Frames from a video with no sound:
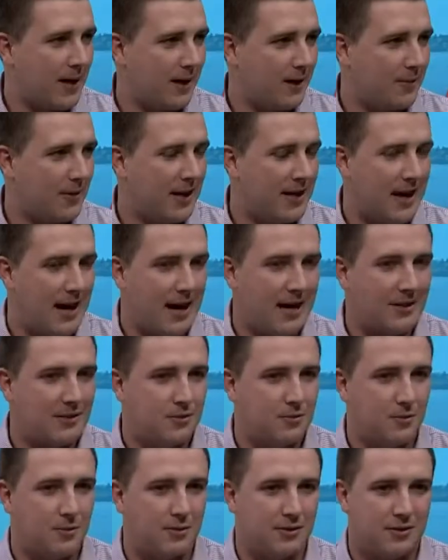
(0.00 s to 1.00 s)
coming out of high
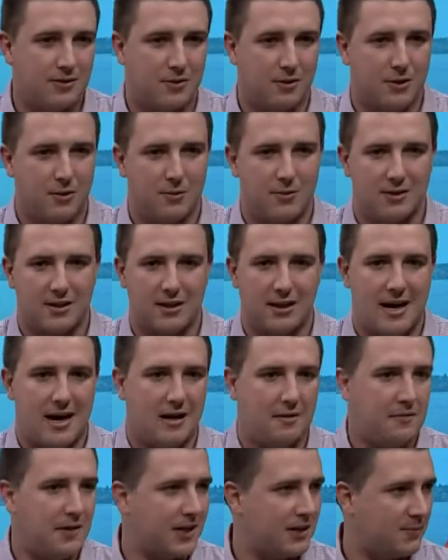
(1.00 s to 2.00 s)
school, and so there was a lot
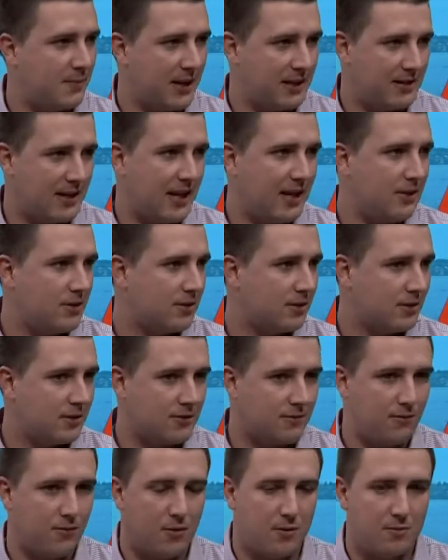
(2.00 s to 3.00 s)
of expectations
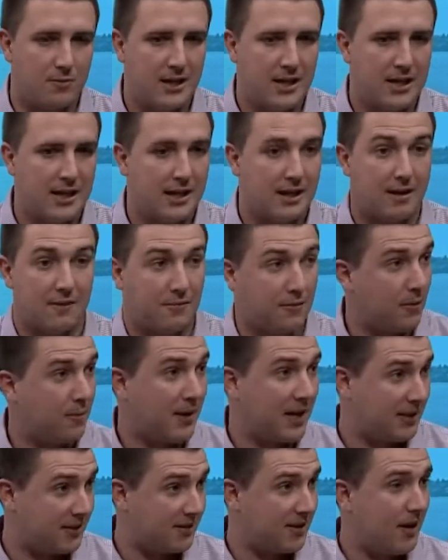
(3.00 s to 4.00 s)
yeah. for me and for
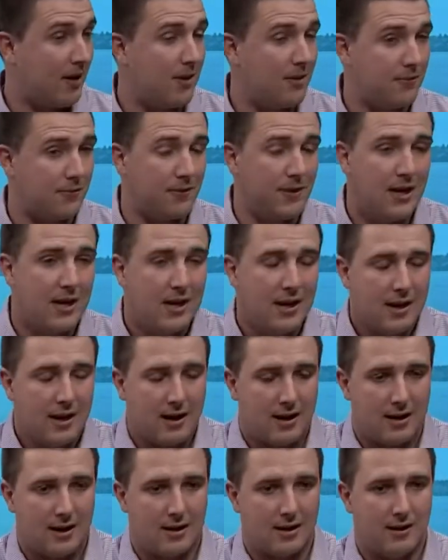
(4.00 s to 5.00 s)
myself,
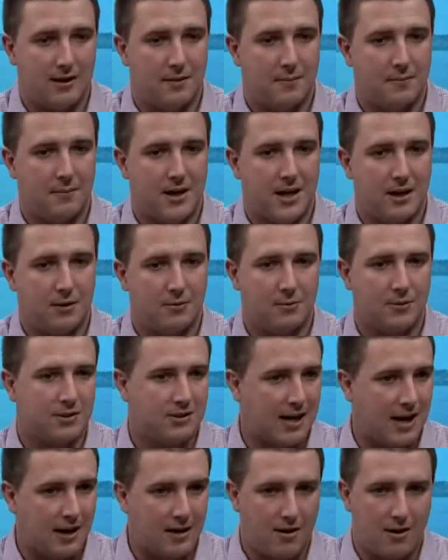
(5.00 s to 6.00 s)
um, and was
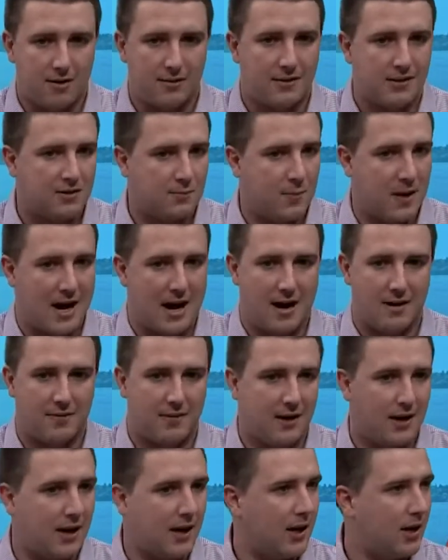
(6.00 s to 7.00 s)
kind of on this path
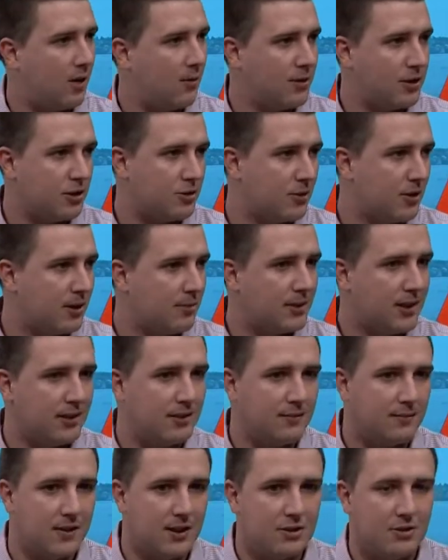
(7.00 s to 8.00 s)
that I had always dreamed and
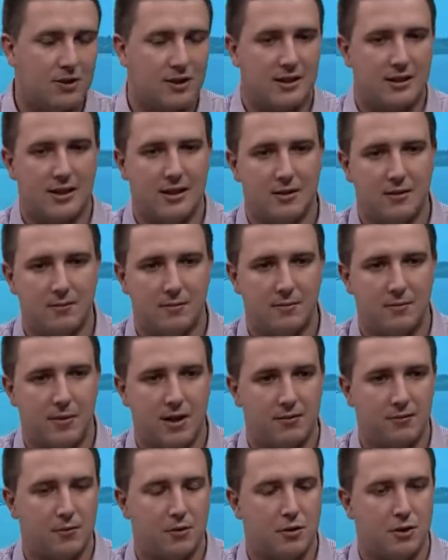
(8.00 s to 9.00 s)
envisioned. And my
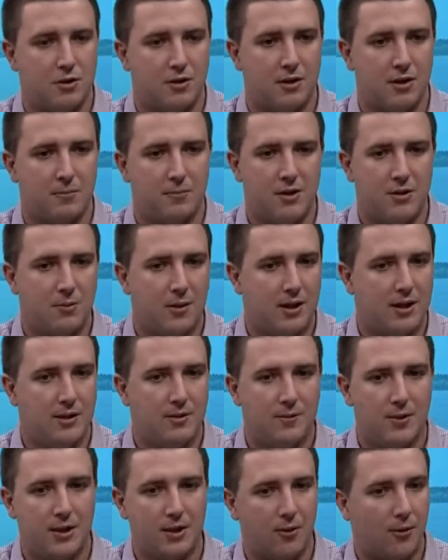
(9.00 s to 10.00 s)
first year at BYU
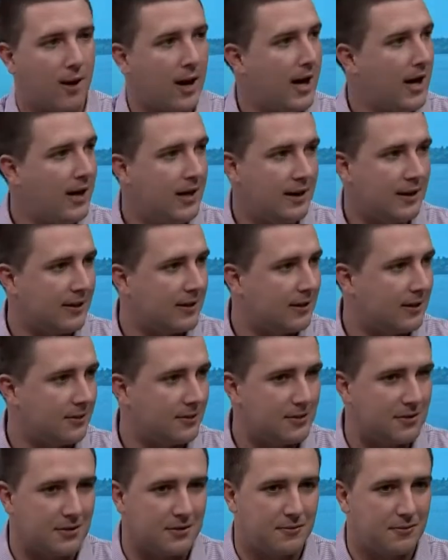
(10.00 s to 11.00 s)
went great. Uh, I uh,
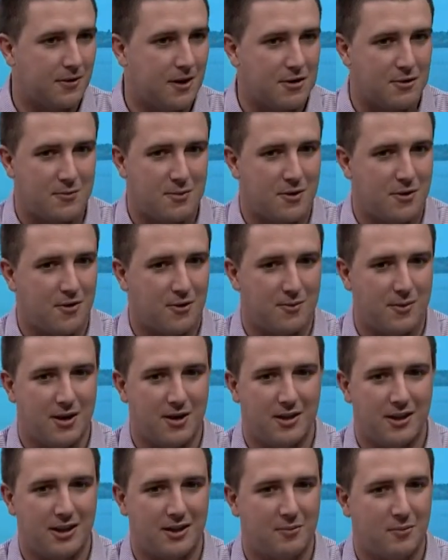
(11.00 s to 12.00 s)
was a freshman
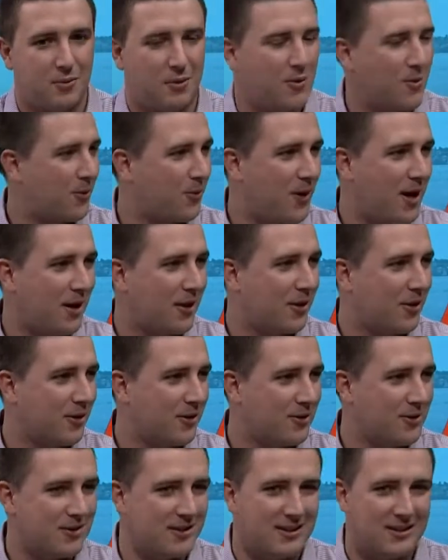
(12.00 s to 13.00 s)
All-American, broke
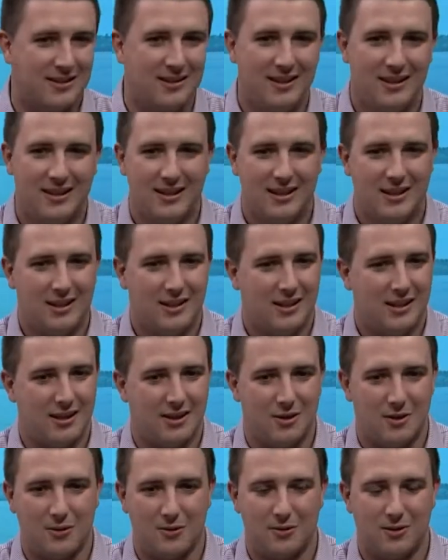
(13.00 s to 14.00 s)
records, and you
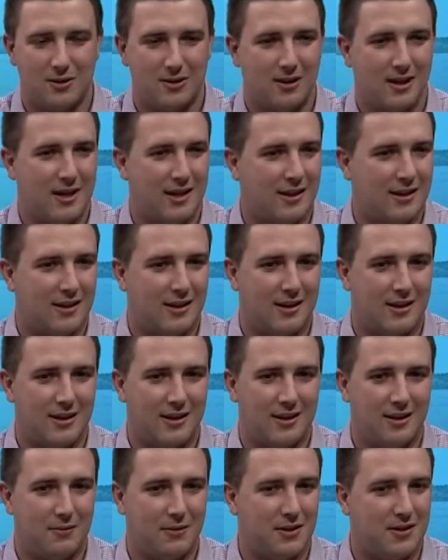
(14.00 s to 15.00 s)
know looked like uh,
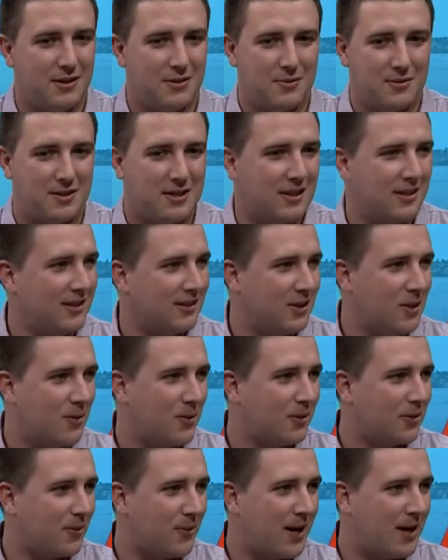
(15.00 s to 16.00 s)
everything was
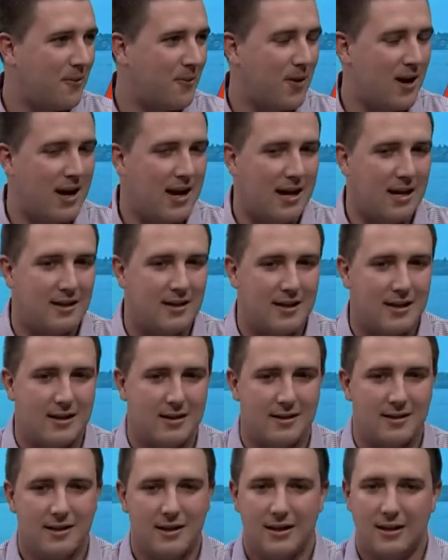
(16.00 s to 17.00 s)
going the right way. And
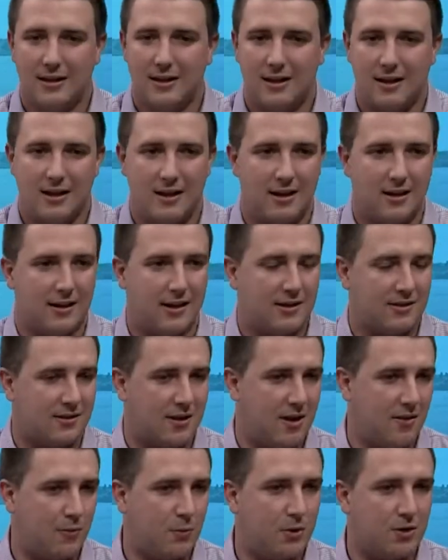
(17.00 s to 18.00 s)
then uh, that
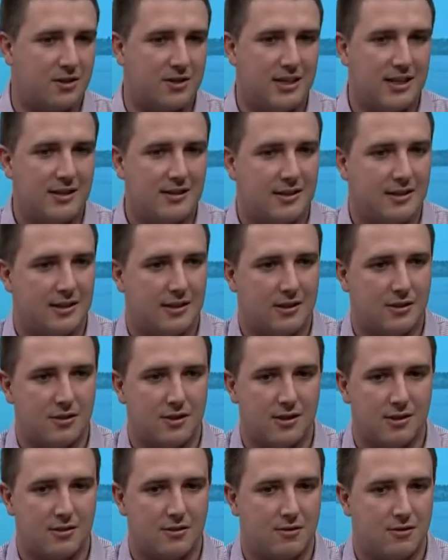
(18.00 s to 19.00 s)
sophomore season, it
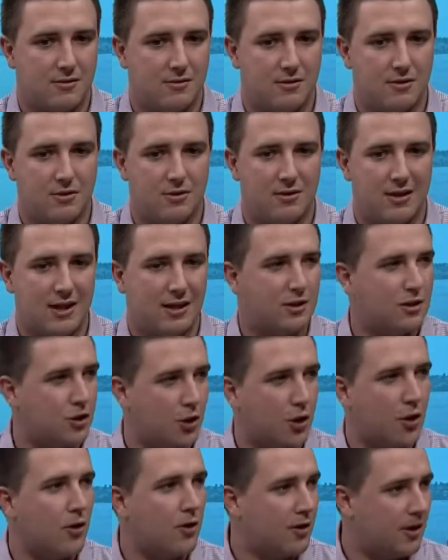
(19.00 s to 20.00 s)
just things
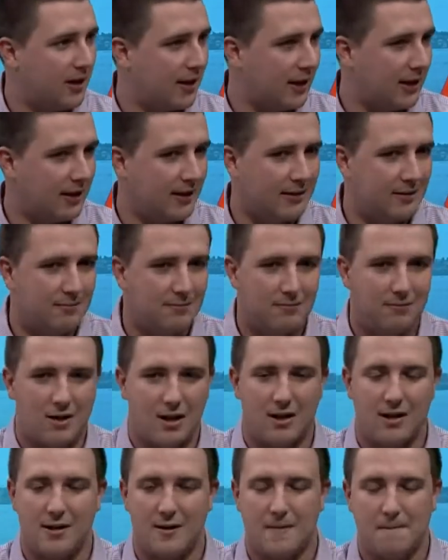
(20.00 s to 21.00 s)
turned and
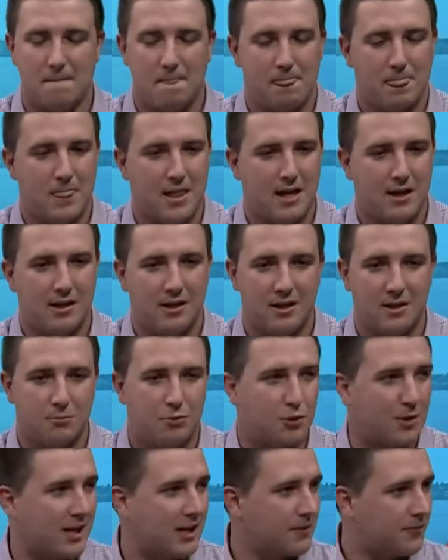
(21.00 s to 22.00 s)
um, ended up
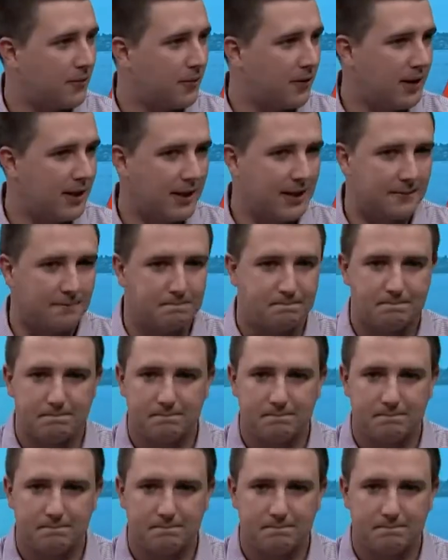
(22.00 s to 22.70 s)
transferring and